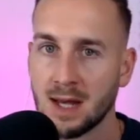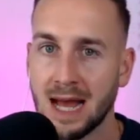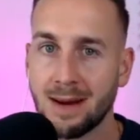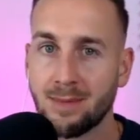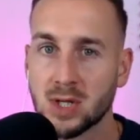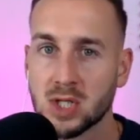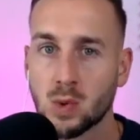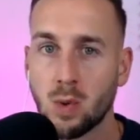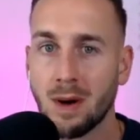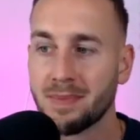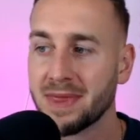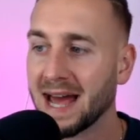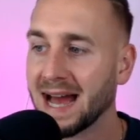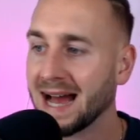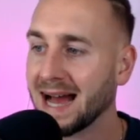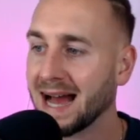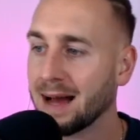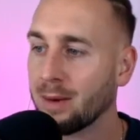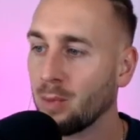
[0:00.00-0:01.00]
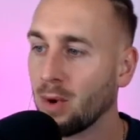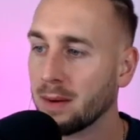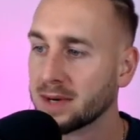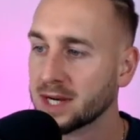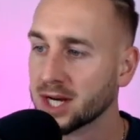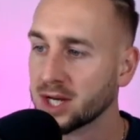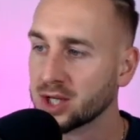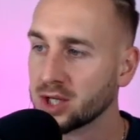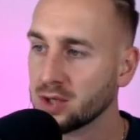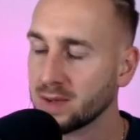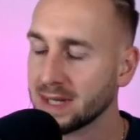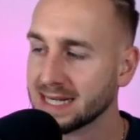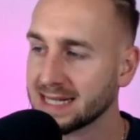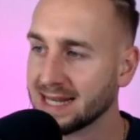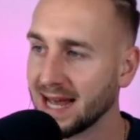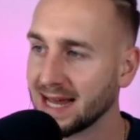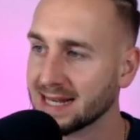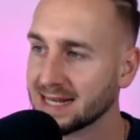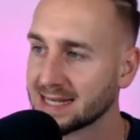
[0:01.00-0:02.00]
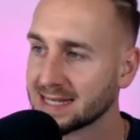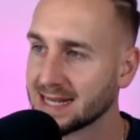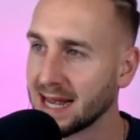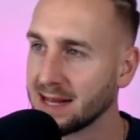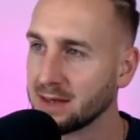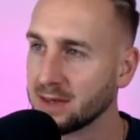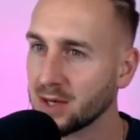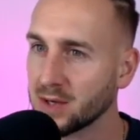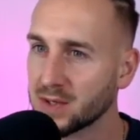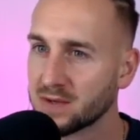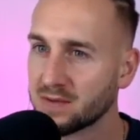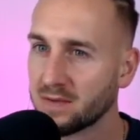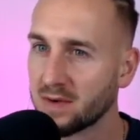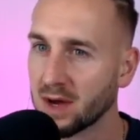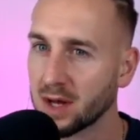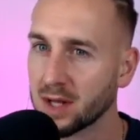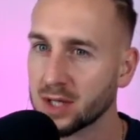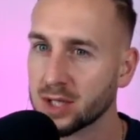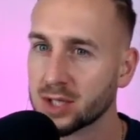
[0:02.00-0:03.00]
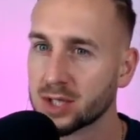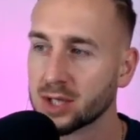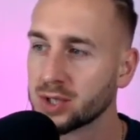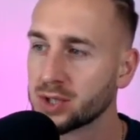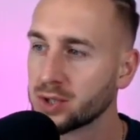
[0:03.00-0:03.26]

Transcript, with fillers: And we'll swap that. And what I'm going to do is then send those funds